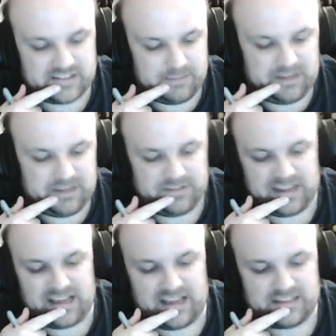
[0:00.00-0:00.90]
me even
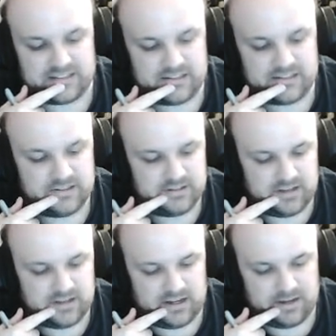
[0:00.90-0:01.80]
ask,
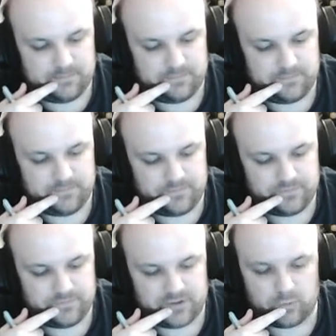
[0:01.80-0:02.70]

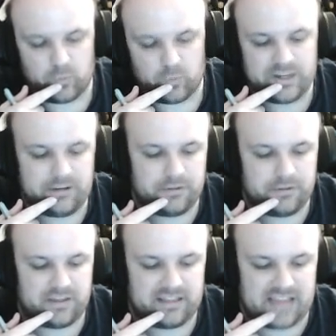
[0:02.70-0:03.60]
what do you
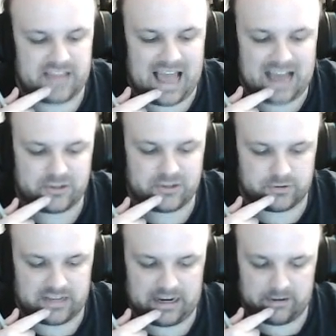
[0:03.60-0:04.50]
think the actual
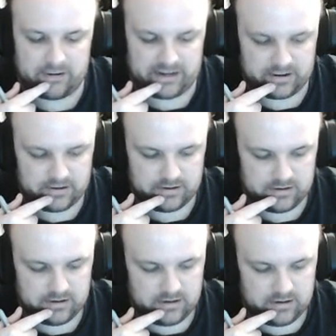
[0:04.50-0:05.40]
area
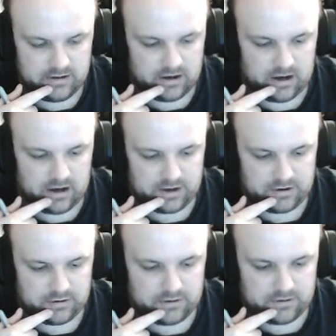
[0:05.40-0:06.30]

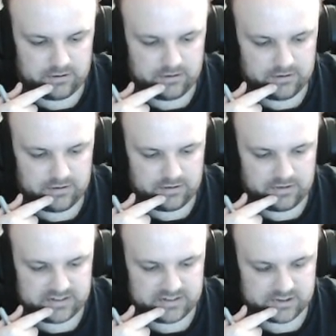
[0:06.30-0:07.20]
under
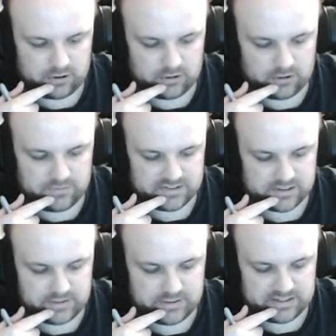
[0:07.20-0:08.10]
this curve is
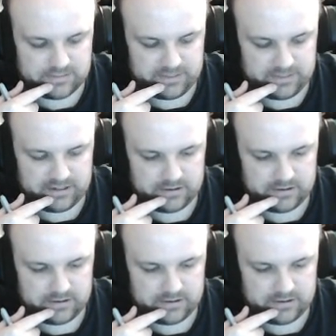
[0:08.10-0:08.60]
going to be?